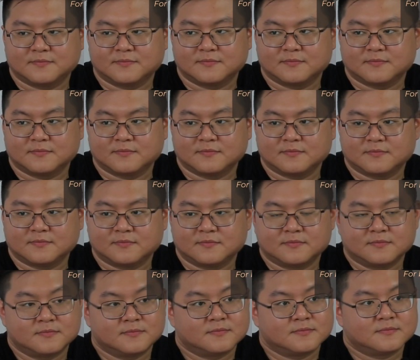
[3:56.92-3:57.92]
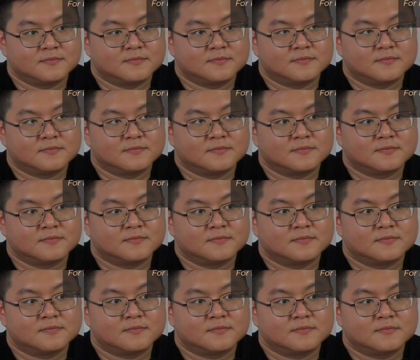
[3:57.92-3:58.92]

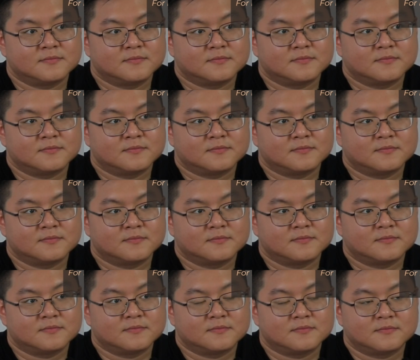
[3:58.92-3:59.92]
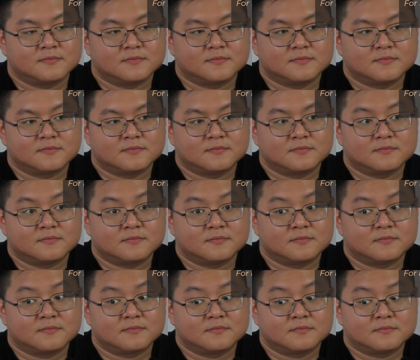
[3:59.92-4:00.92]
(silent)